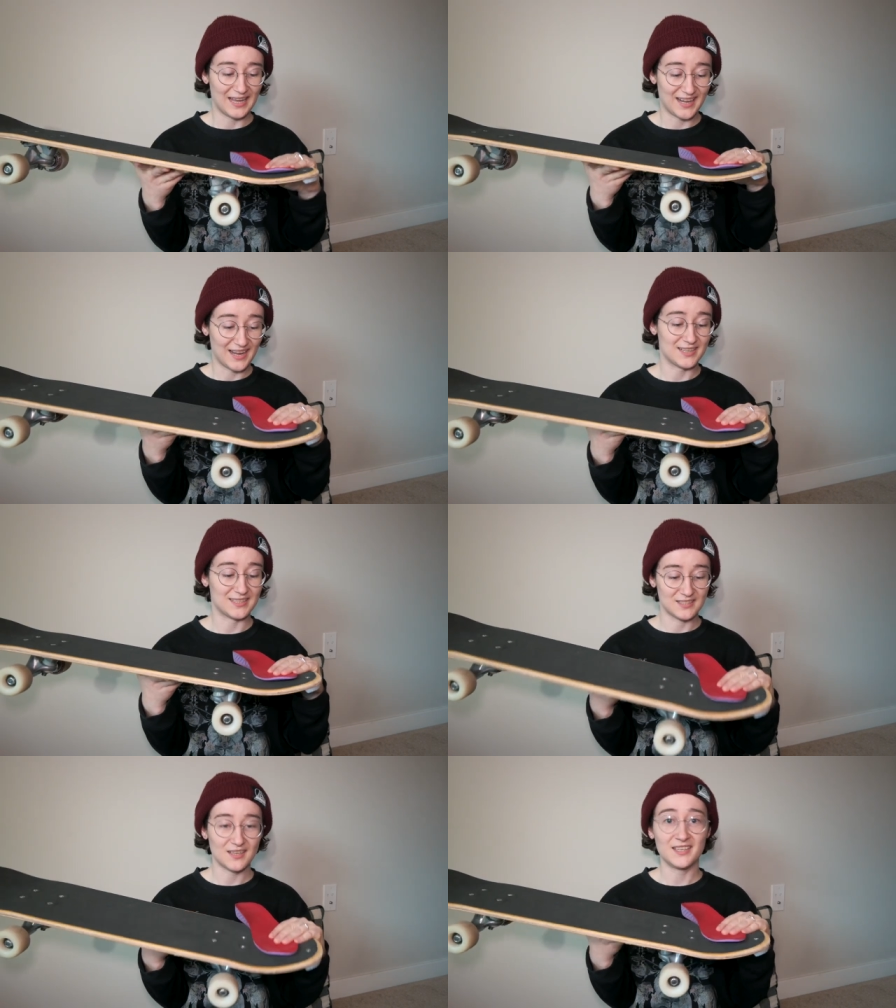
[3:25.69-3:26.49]
And I had a
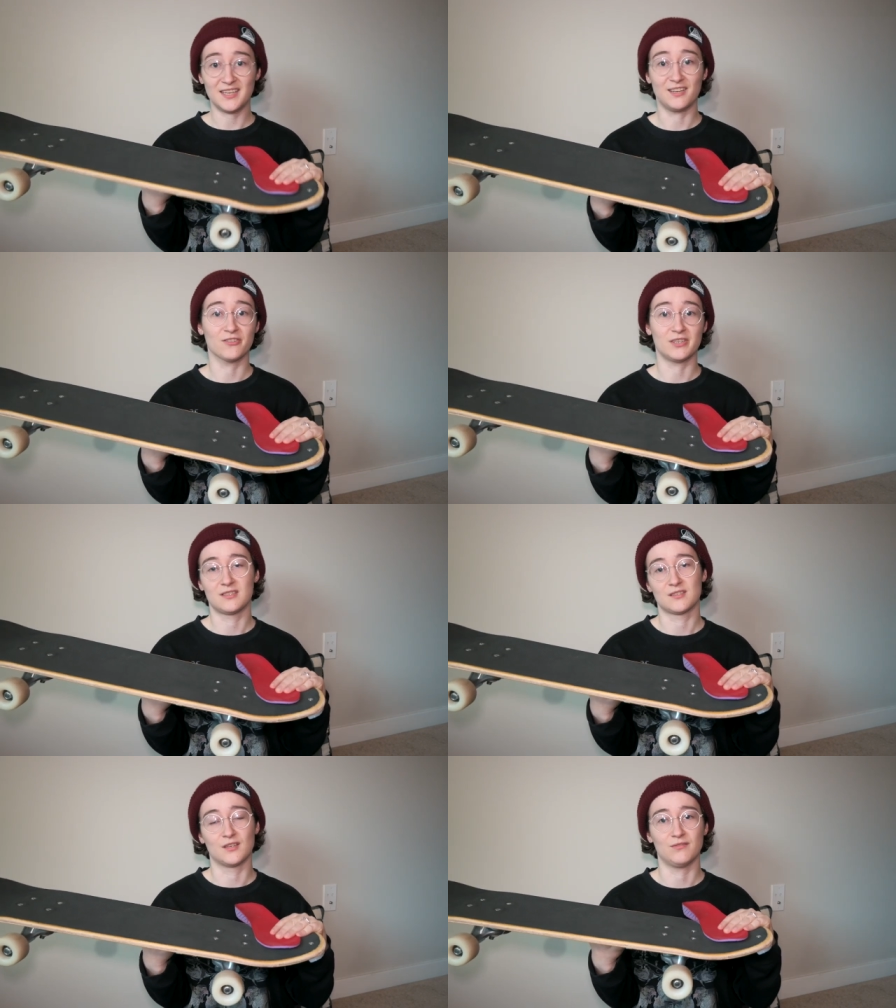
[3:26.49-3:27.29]
sudden
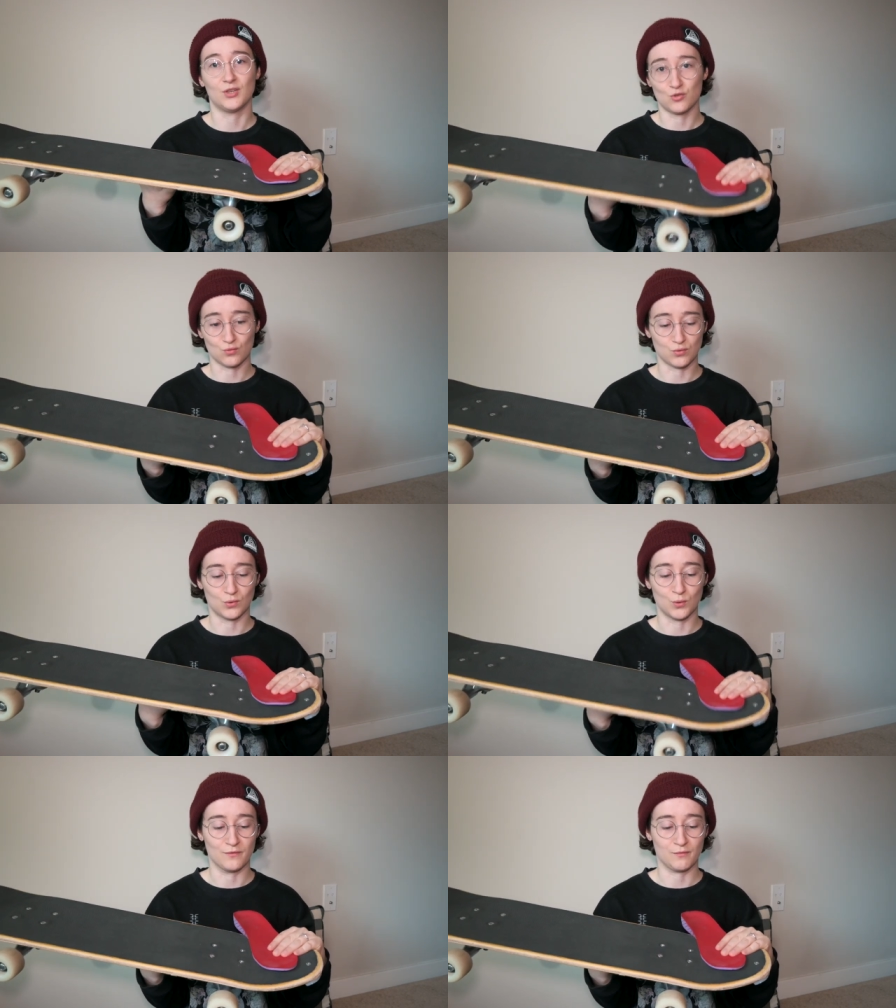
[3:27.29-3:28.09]
increase of
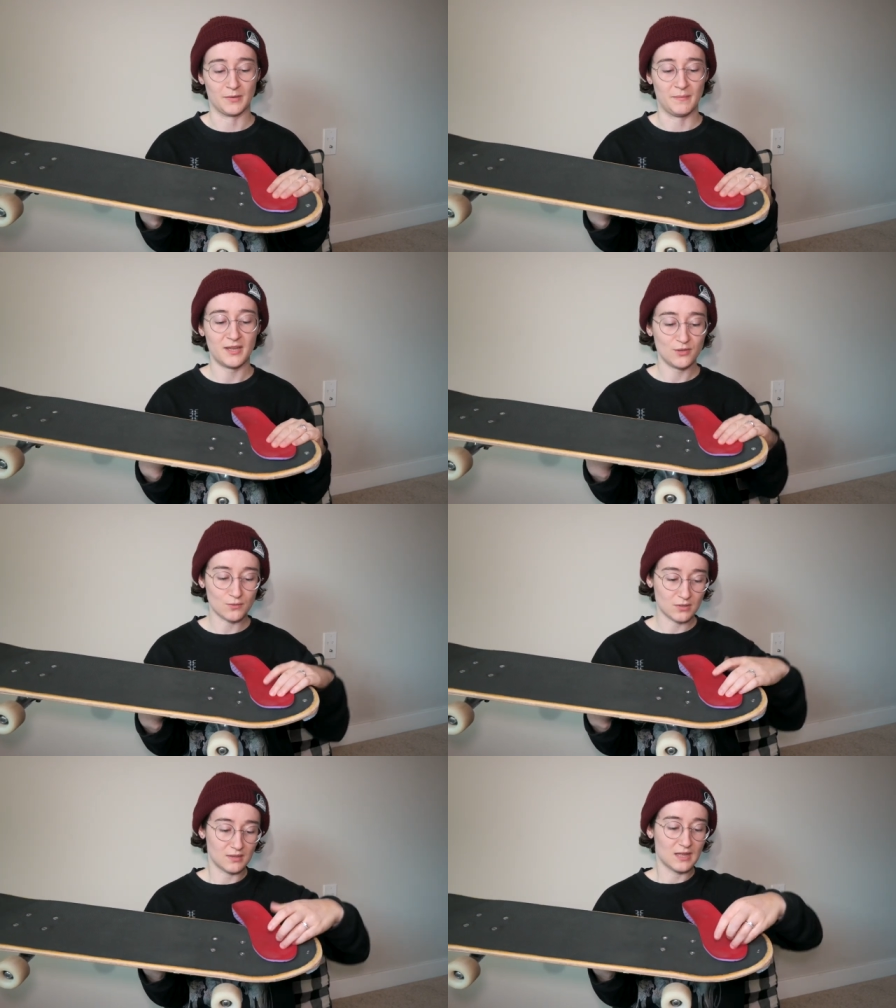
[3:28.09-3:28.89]
control over my
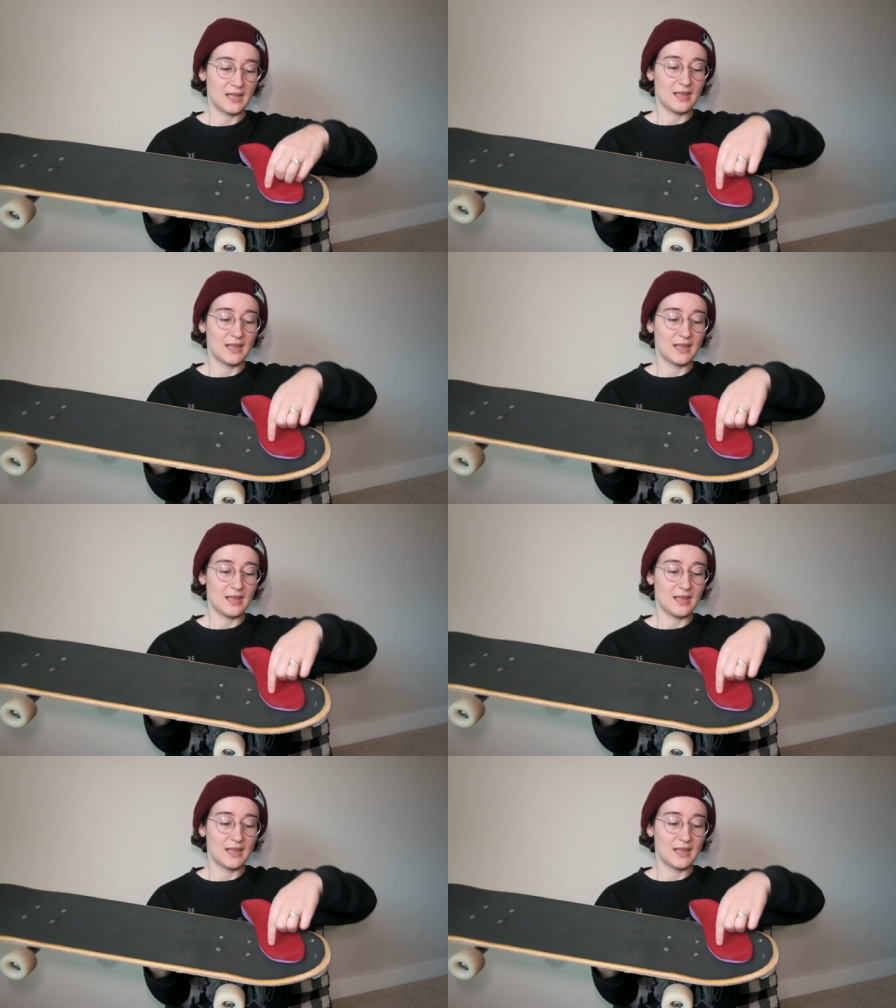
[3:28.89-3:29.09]
manual